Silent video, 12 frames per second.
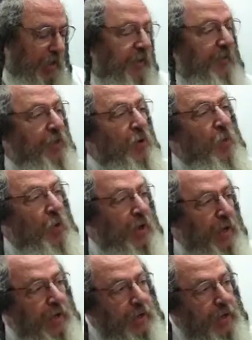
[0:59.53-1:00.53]
in the
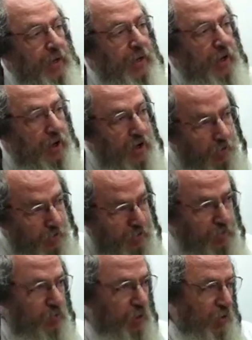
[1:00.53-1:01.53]
way, on
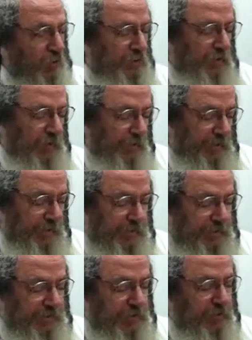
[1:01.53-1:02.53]
the road that
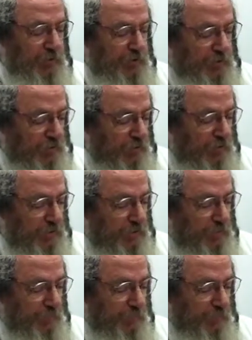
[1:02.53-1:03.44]
leads to the sword,